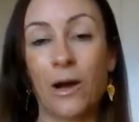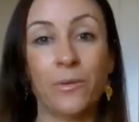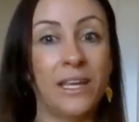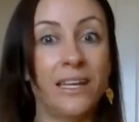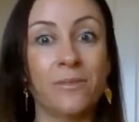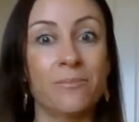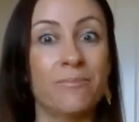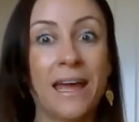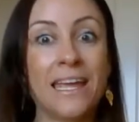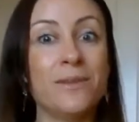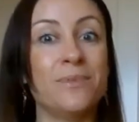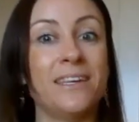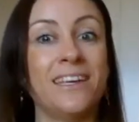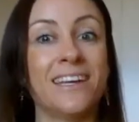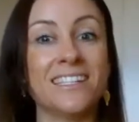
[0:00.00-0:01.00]
inner
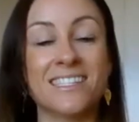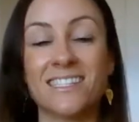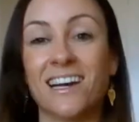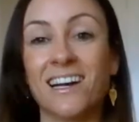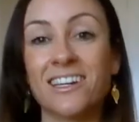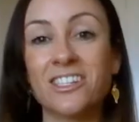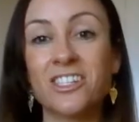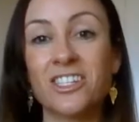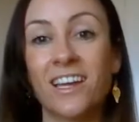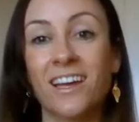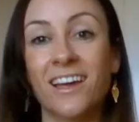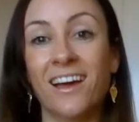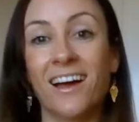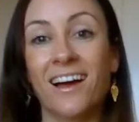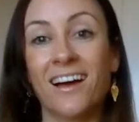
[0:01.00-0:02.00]
baby as such,
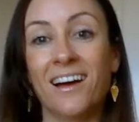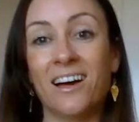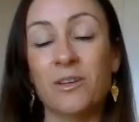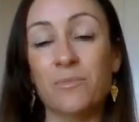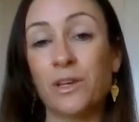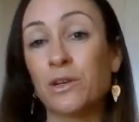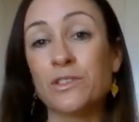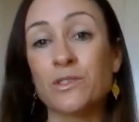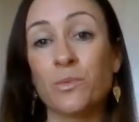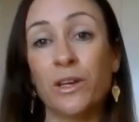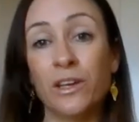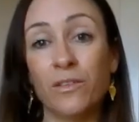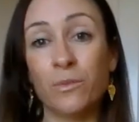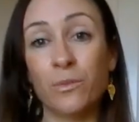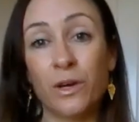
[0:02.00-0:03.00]
because
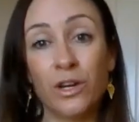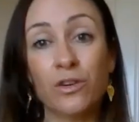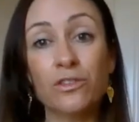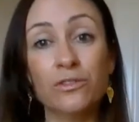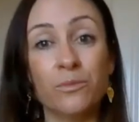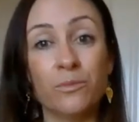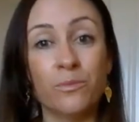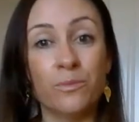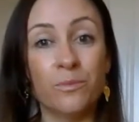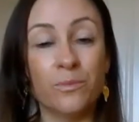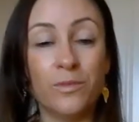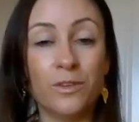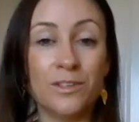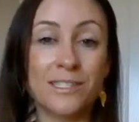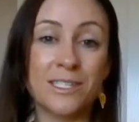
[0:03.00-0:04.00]
we all
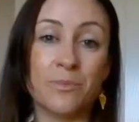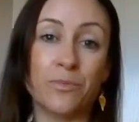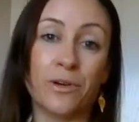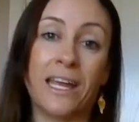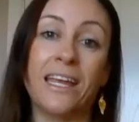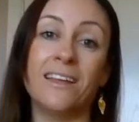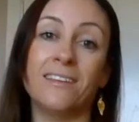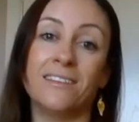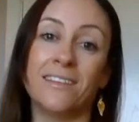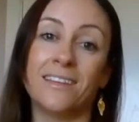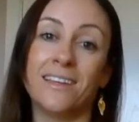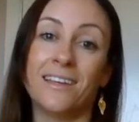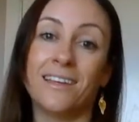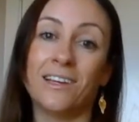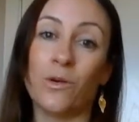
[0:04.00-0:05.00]
used to breathe
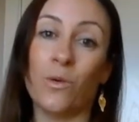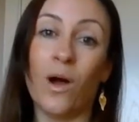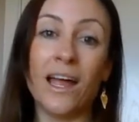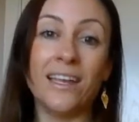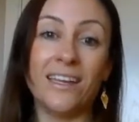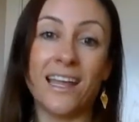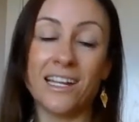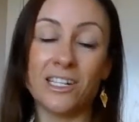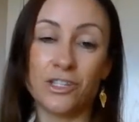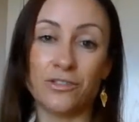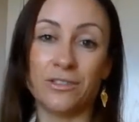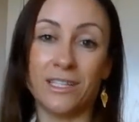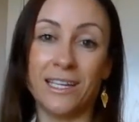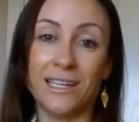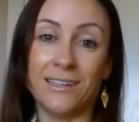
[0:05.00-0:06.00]
quite
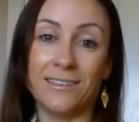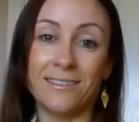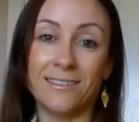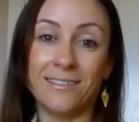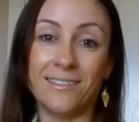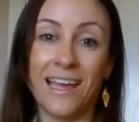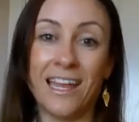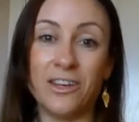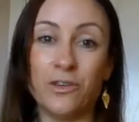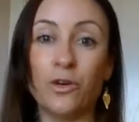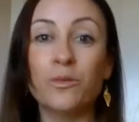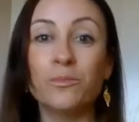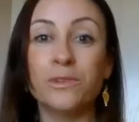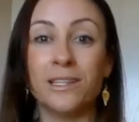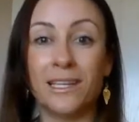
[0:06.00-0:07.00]
naturally and
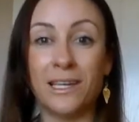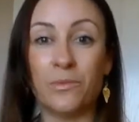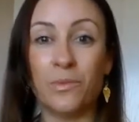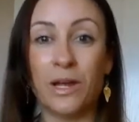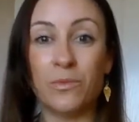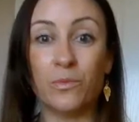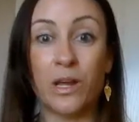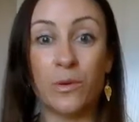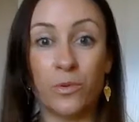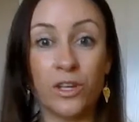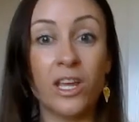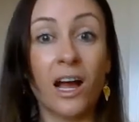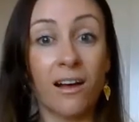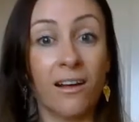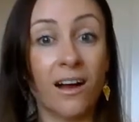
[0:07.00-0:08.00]
normally when we were
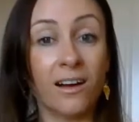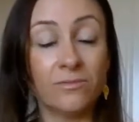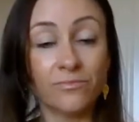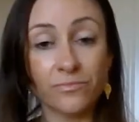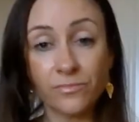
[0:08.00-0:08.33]
younger.